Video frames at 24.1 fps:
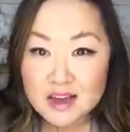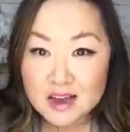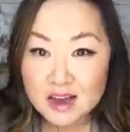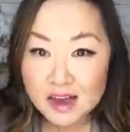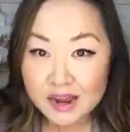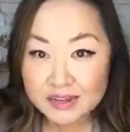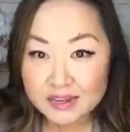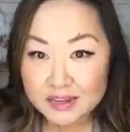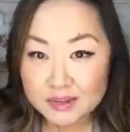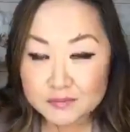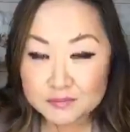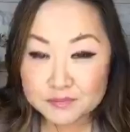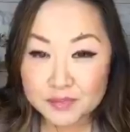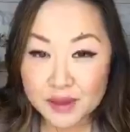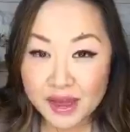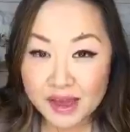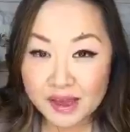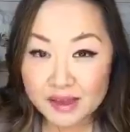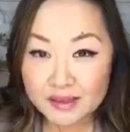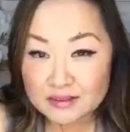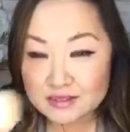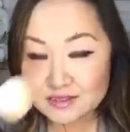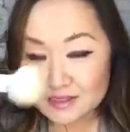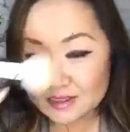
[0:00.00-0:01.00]
I get
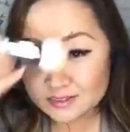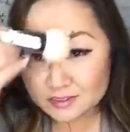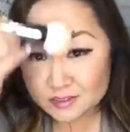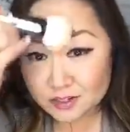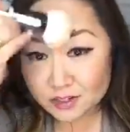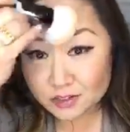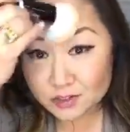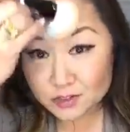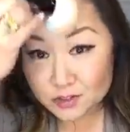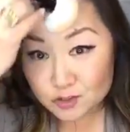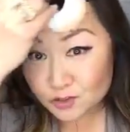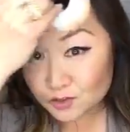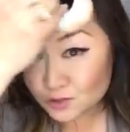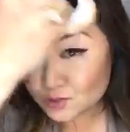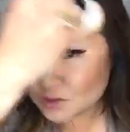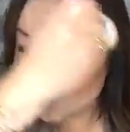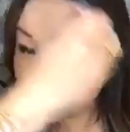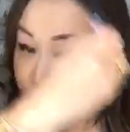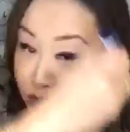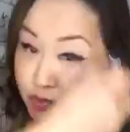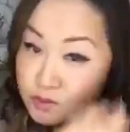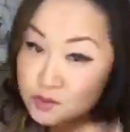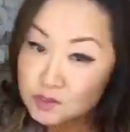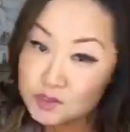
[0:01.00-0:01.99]
bags and dark
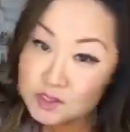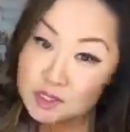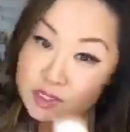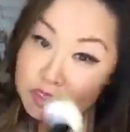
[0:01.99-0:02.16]
circles.